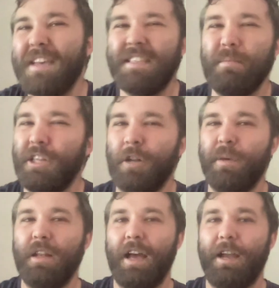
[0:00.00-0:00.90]
seem a little
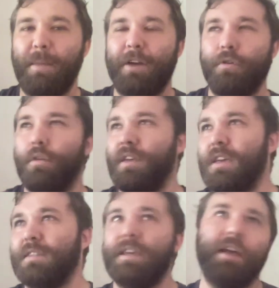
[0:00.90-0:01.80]
bit like a matter of
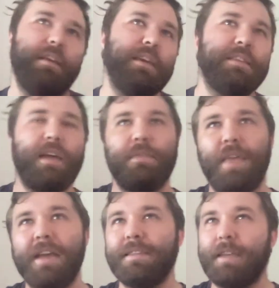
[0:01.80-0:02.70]
he said,
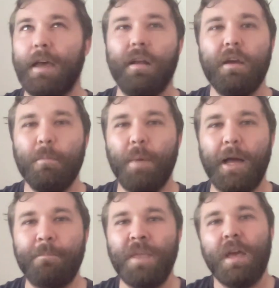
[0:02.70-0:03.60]
they said,
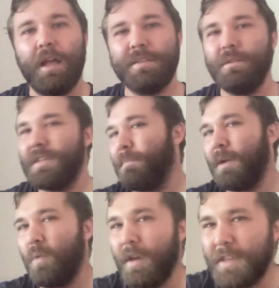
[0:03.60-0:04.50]
but it's still
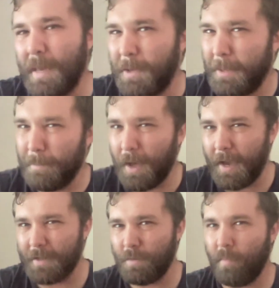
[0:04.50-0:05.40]
something worth keeping in
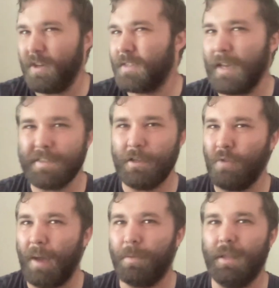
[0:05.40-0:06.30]
mind when we're discussing
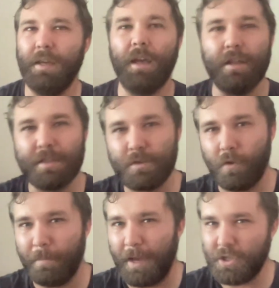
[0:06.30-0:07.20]
grappling in
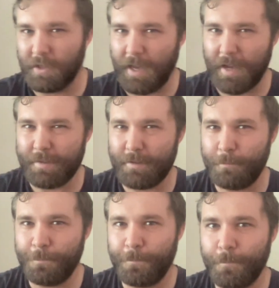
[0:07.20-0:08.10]
sword martial arts.
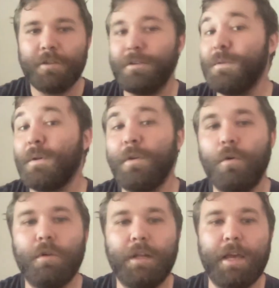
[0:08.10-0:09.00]
Cheng
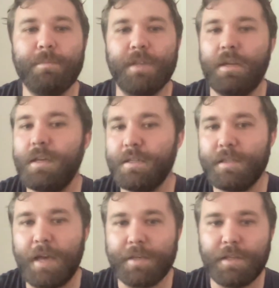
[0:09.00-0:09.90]
Zongyou claims in his
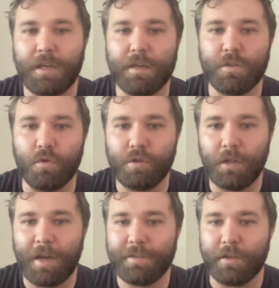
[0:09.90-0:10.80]
text that he is
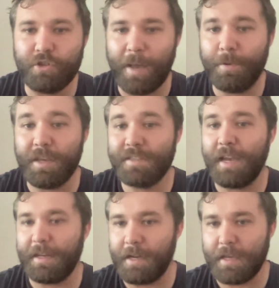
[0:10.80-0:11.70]
utilizing Japanese
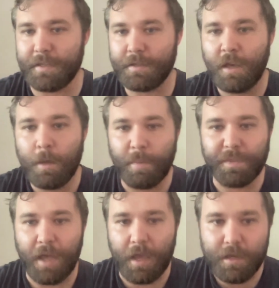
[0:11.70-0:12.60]
techniques, but
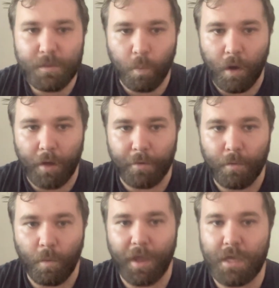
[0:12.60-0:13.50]
there is one
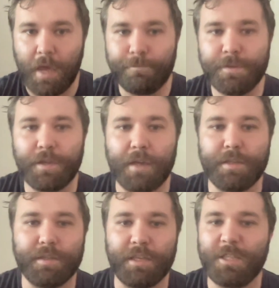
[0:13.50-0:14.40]
where he
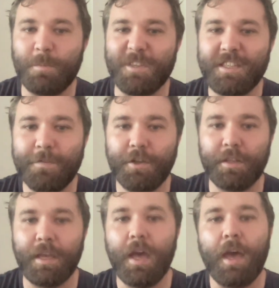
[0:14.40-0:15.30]
emphasizes this
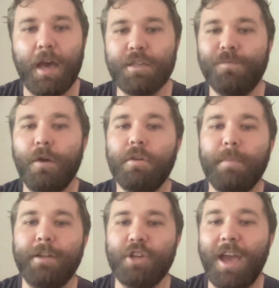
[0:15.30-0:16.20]
specifically as very
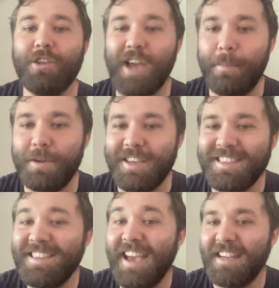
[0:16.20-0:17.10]
much a Japanese
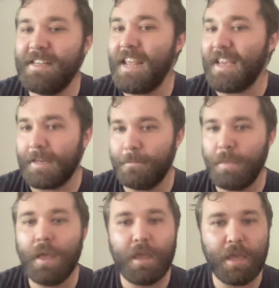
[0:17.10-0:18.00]
technique.
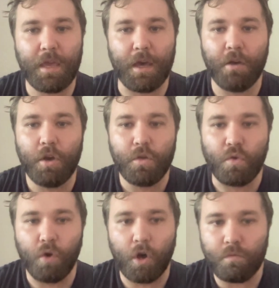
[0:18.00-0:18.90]
Here, you
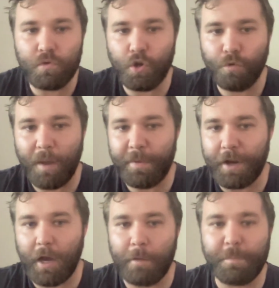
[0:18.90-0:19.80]
hold your weapon
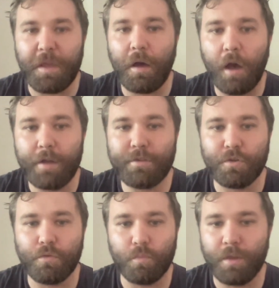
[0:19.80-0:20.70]
arm behind
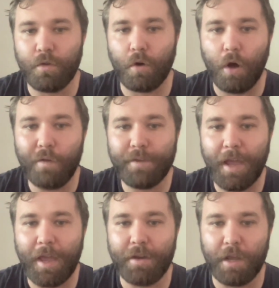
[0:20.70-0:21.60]
you with your
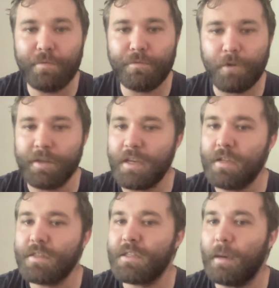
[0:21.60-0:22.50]
offhand in front
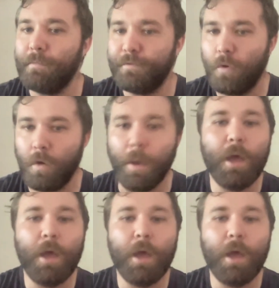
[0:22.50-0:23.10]
in some form,